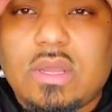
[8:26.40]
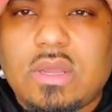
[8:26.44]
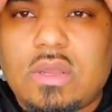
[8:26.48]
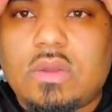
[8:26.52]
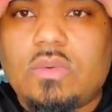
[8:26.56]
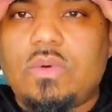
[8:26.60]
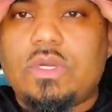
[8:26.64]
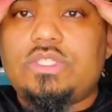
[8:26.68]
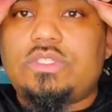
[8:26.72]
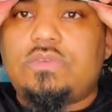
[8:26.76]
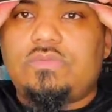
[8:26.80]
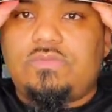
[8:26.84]

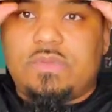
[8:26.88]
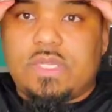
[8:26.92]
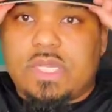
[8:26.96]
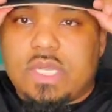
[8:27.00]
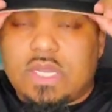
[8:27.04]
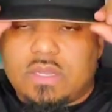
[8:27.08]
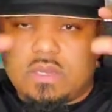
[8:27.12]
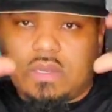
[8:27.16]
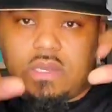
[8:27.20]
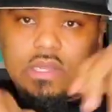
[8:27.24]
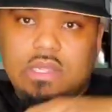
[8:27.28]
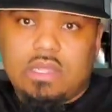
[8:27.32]
what you've
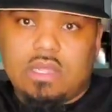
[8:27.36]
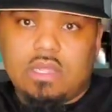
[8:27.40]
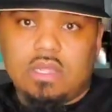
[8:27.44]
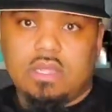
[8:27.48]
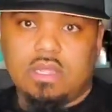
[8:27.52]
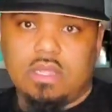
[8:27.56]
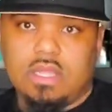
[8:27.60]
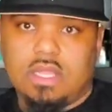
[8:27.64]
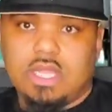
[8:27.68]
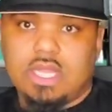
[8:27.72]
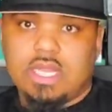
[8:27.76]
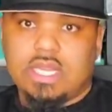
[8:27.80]
done.
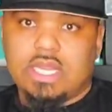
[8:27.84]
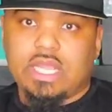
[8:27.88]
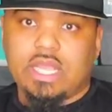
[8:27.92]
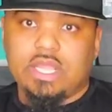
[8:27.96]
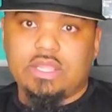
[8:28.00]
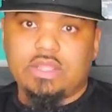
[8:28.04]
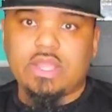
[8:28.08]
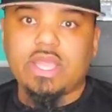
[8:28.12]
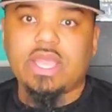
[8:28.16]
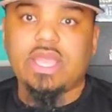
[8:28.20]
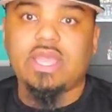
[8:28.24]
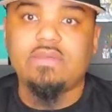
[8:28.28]
Now
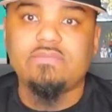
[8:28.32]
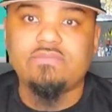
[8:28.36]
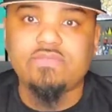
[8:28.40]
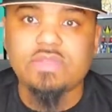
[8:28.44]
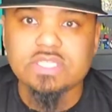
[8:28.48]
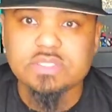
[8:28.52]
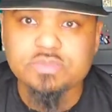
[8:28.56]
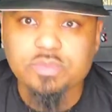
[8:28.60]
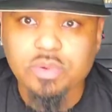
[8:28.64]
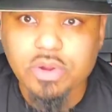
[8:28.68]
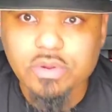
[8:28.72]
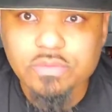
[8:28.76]
your hat
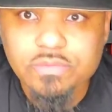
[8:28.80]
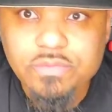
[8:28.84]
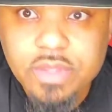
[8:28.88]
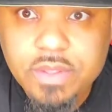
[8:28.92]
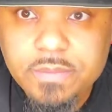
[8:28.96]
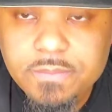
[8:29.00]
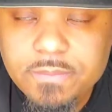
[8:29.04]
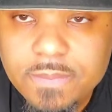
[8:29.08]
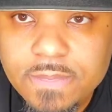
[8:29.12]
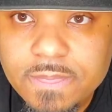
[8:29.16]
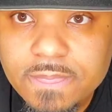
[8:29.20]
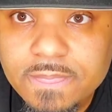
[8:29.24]
fits perfect.
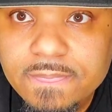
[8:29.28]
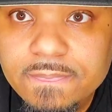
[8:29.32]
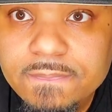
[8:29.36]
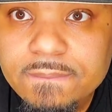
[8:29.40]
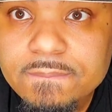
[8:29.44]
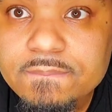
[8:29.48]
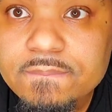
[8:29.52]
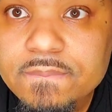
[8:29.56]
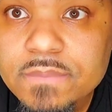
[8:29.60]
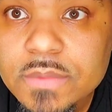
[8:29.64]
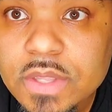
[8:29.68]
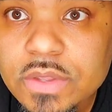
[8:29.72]

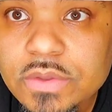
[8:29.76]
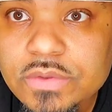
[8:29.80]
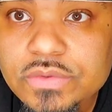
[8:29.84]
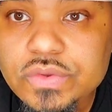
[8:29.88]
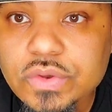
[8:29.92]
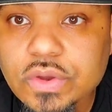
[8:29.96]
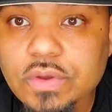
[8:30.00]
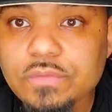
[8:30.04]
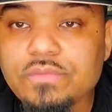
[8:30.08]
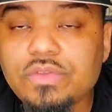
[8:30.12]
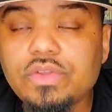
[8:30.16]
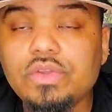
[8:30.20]

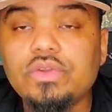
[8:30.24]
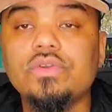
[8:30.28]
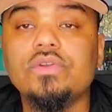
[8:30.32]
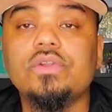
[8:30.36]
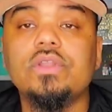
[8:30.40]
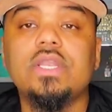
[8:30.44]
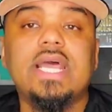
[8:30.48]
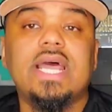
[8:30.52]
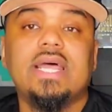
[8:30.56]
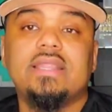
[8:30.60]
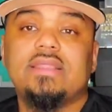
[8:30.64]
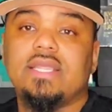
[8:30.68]
So if you're
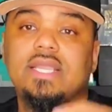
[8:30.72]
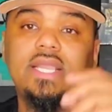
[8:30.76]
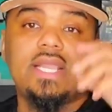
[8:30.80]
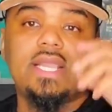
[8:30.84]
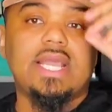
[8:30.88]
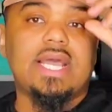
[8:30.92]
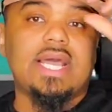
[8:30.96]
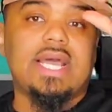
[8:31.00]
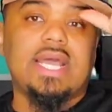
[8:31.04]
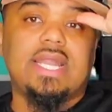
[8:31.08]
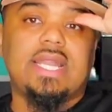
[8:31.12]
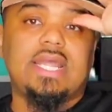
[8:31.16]
not the
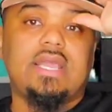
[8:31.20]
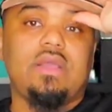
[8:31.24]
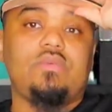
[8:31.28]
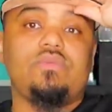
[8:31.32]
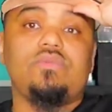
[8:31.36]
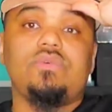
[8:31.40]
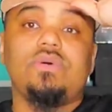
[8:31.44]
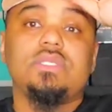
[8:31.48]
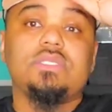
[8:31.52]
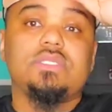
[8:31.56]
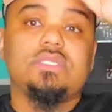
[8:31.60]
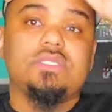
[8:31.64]
guy that
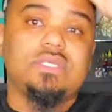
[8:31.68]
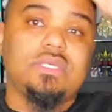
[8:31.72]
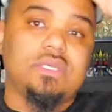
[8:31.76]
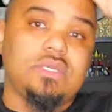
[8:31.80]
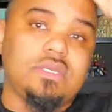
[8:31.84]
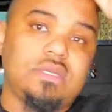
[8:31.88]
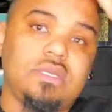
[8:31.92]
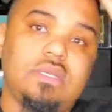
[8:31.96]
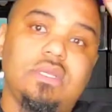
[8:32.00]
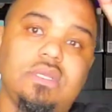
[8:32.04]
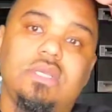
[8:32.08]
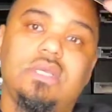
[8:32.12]
wants
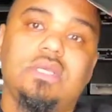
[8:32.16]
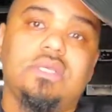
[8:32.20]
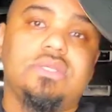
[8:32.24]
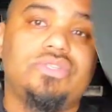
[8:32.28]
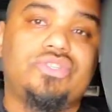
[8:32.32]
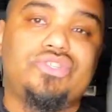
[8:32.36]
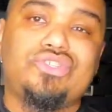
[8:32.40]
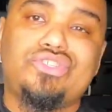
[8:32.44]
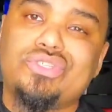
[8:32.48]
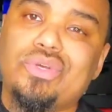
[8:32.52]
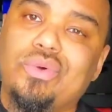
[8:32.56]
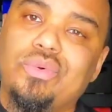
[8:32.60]
to
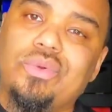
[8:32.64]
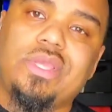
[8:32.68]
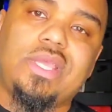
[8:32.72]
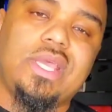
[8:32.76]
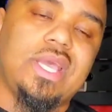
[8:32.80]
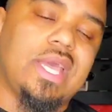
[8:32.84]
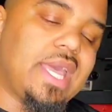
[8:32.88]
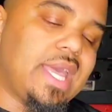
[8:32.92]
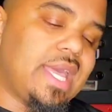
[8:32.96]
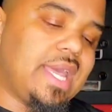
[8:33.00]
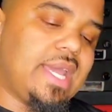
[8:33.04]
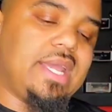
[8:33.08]
soak your
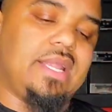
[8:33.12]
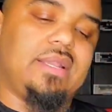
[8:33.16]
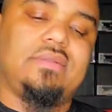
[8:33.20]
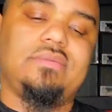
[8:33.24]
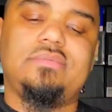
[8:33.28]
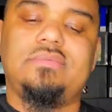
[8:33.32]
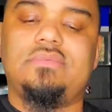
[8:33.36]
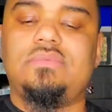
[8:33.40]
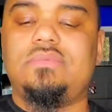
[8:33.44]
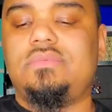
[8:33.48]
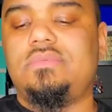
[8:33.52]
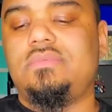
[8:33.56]
hat
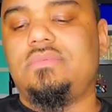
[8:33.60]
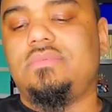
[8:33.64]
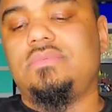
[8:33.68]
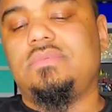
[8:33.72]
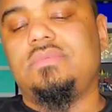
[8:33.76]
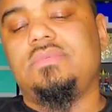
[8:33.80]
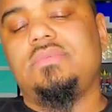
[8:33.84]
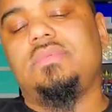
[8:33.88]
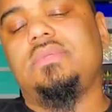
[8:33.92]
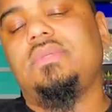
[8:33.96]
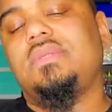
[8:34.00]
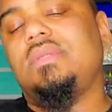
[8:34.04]
in
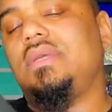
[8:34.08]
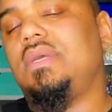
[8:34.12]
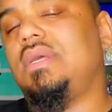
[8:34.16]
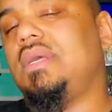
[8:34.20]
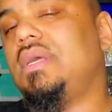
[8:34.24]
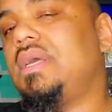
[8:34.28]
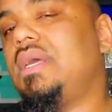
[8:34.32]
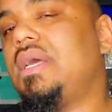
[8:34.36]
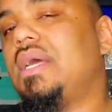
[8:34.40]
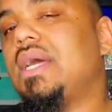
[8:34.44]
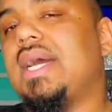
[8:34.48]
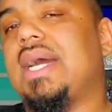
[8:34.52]

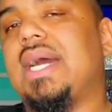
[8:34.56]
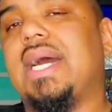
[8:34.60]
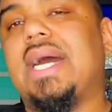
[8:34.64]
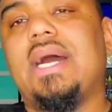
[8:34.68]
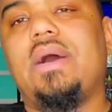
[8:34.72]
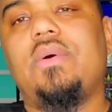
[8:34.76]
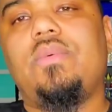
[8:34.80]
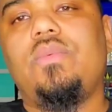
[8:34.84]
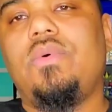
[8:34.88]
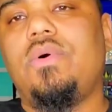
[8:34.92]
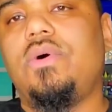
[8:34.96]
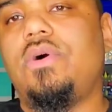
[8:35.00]

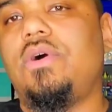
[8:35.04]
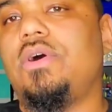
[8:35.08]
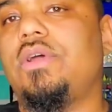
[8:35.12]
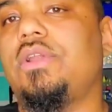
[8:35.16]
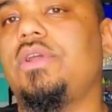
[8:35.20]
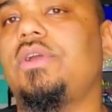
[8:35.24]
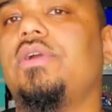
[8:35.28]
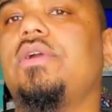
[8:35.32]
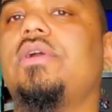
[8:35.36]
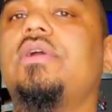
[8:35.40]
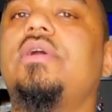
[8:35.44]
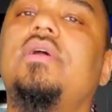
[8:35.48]
hot
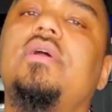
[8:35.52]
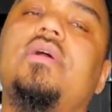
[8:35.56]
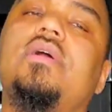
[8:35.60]
water,